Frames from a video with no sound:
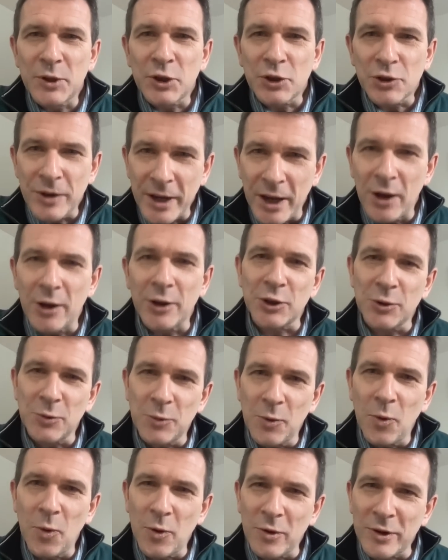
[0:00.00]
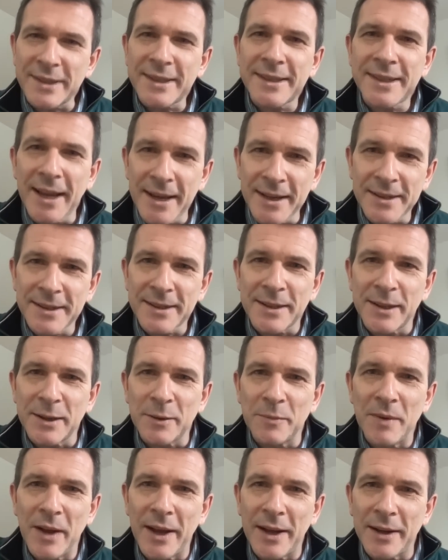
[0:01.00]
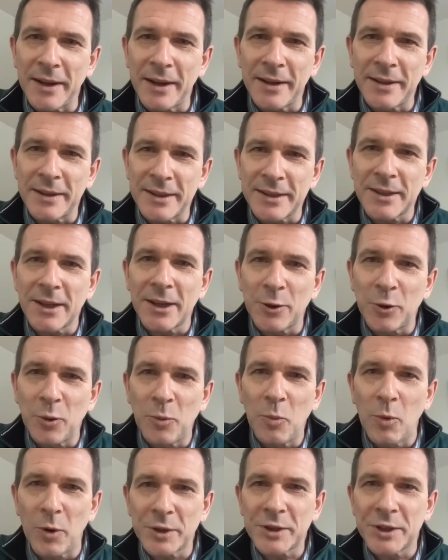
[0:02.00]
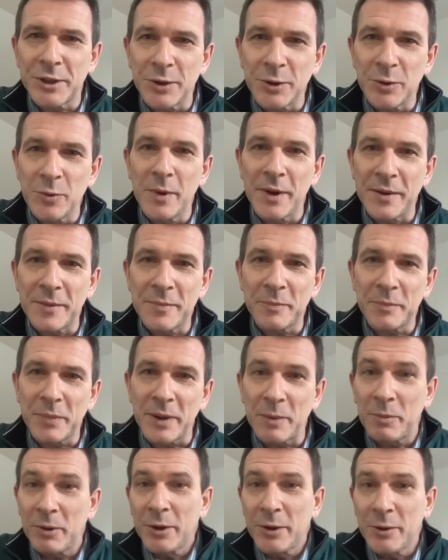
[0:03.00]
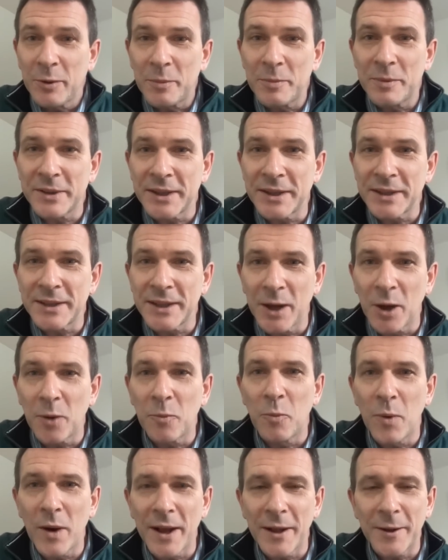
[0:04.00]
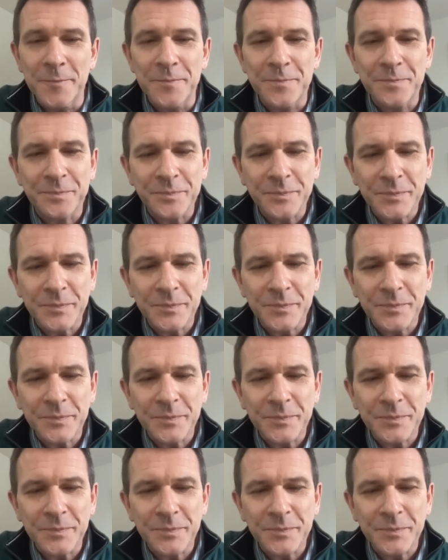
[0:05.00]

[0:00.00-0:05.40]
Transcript: triage or assess and decide on what to do with people who are presenting unwell.